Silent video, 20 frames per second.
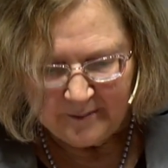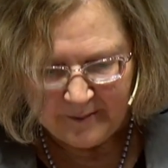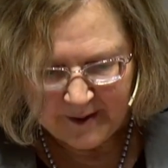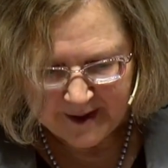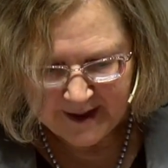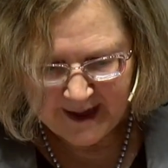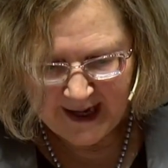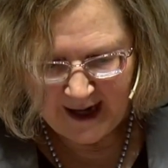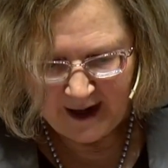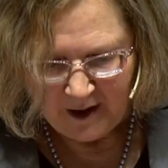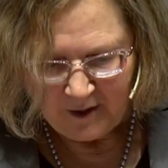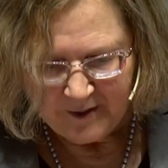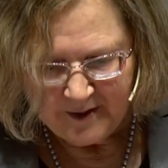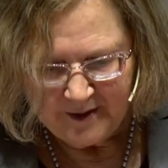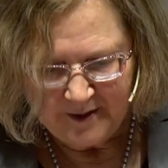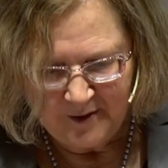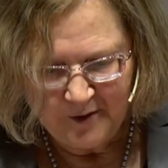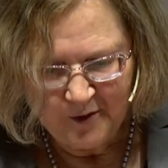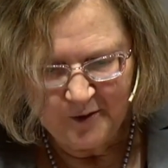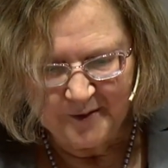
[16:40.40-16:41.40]
But now
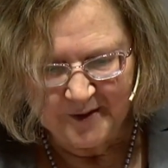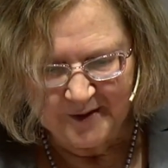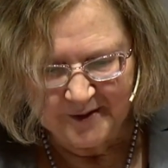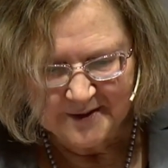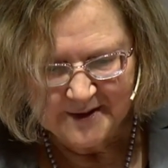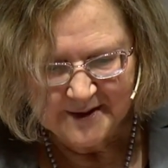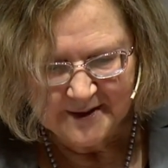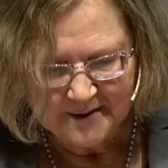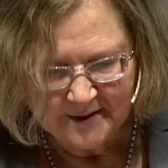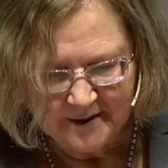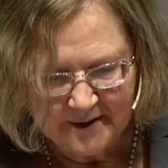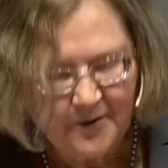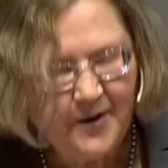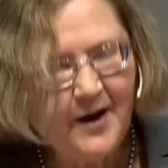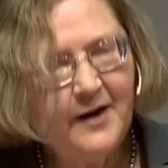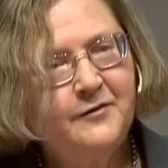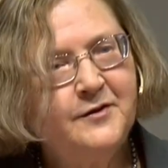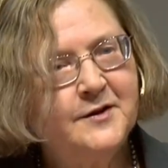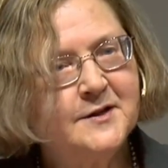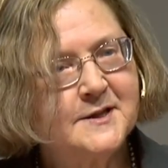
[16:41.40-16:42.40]
in humans, you
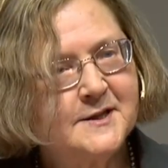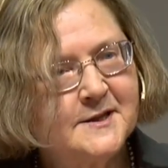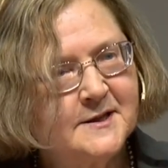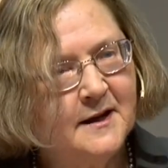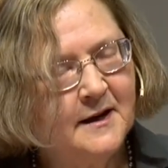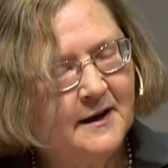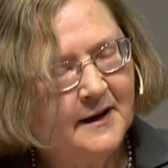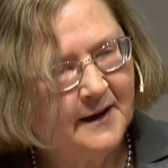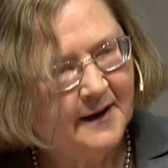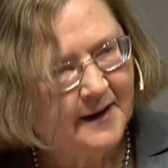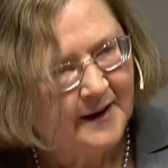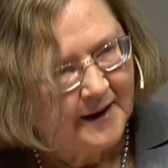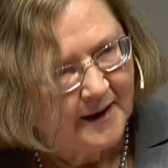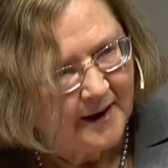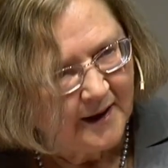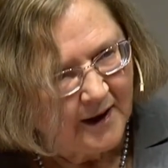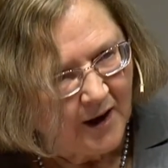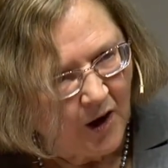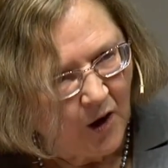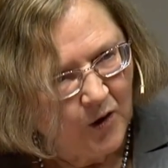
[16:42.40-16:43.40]
have this
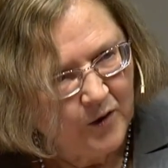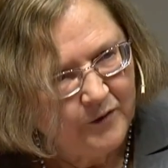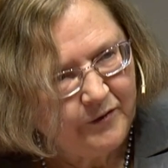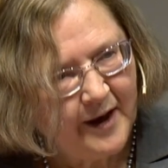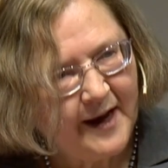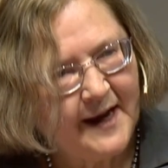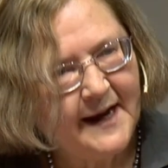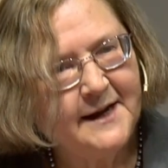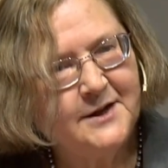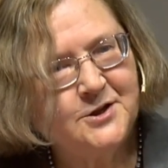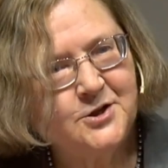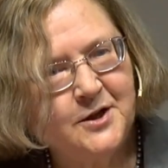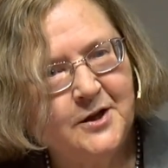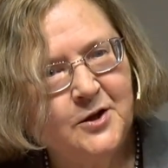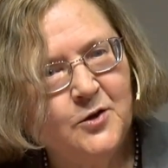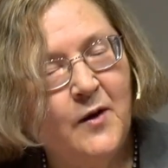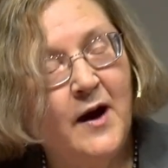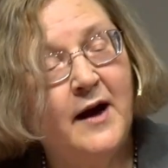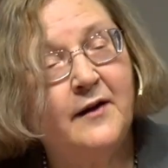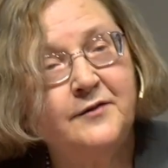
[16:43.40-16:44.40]

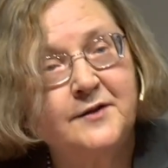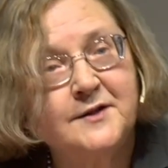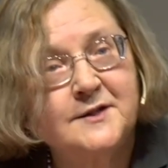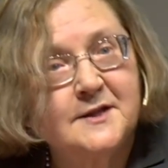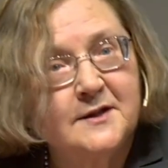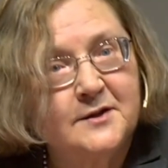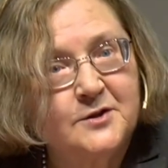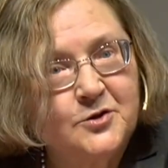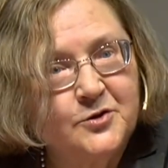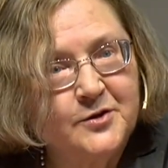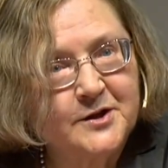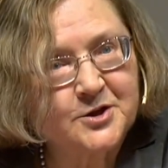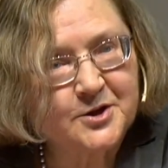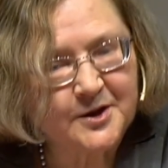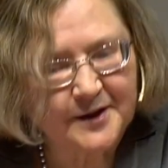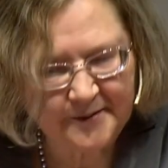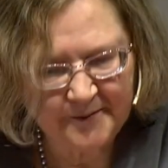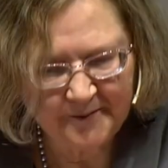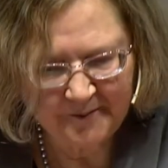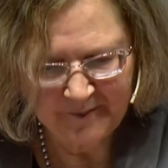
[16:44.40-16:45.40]
overaging, you have this
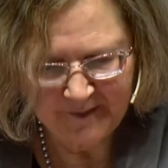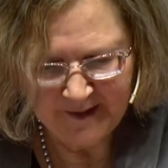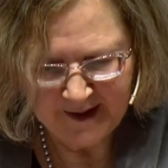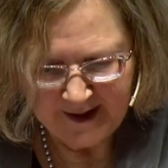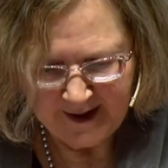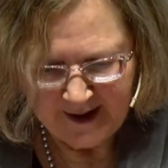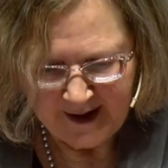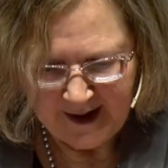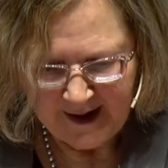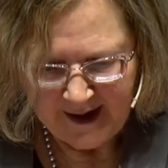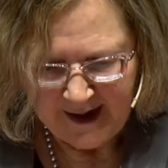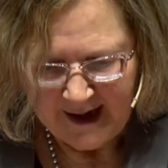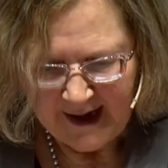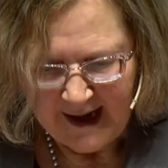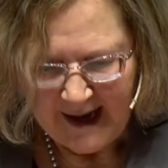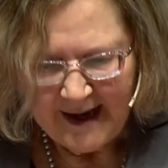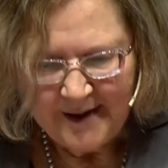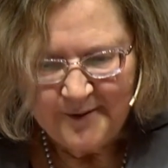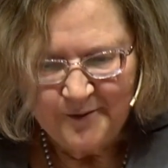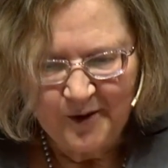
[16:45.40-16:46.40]
attrition.
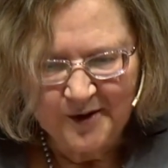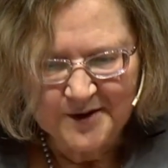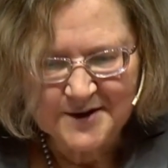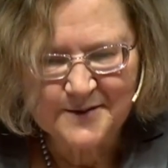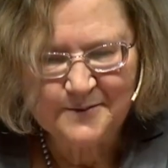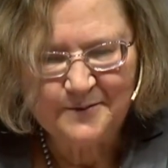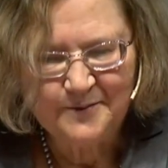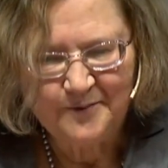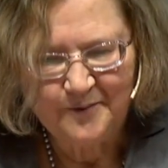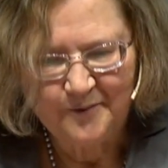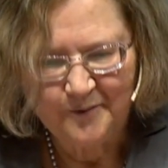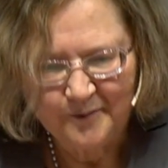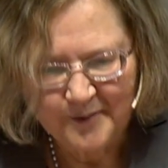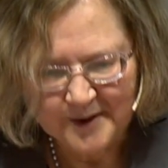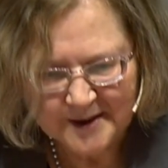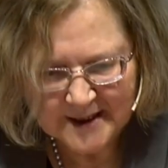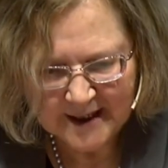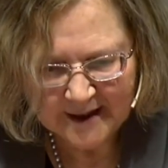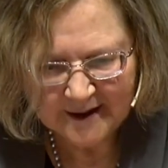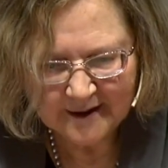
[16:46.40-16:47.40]
And what's
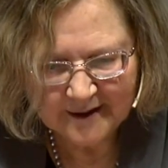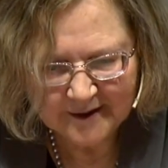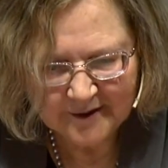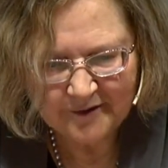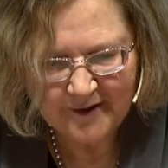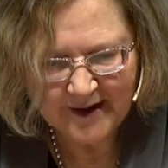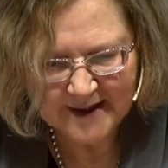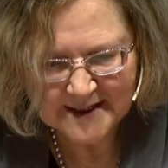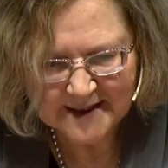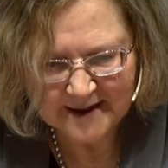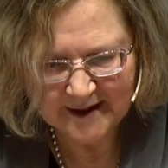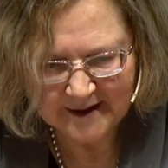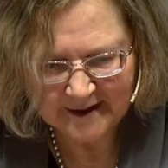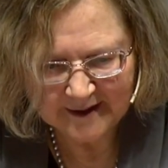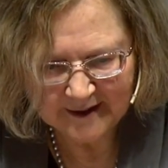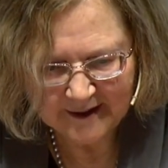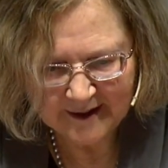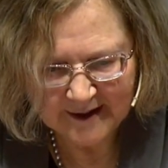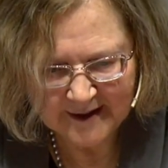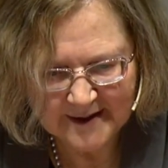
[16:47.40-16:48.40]
particularly
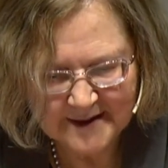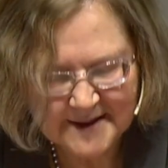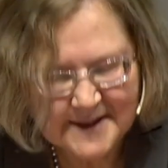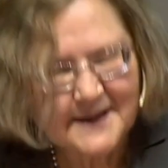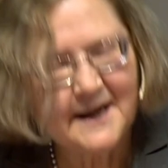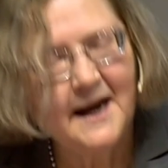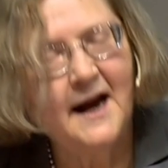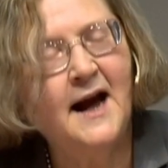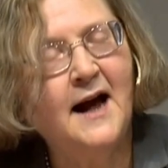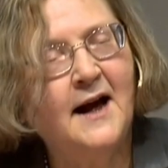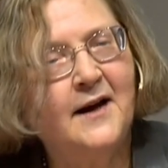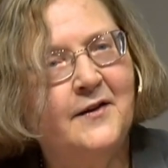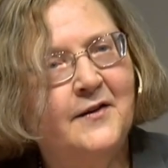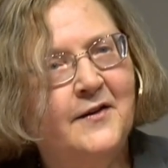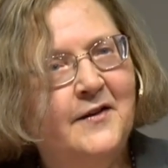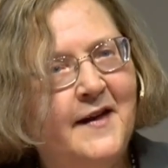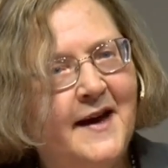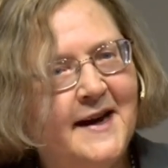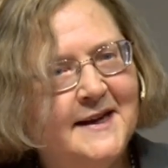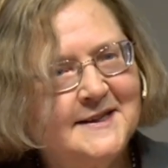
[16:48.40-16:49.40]
fascinating is
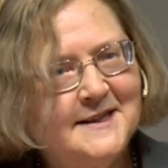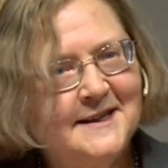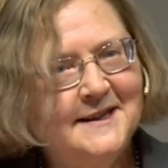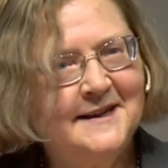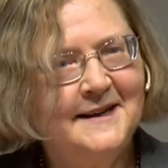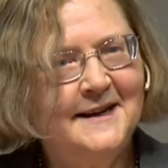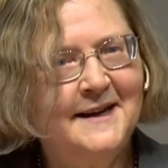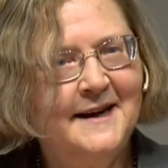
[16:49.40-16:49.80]
that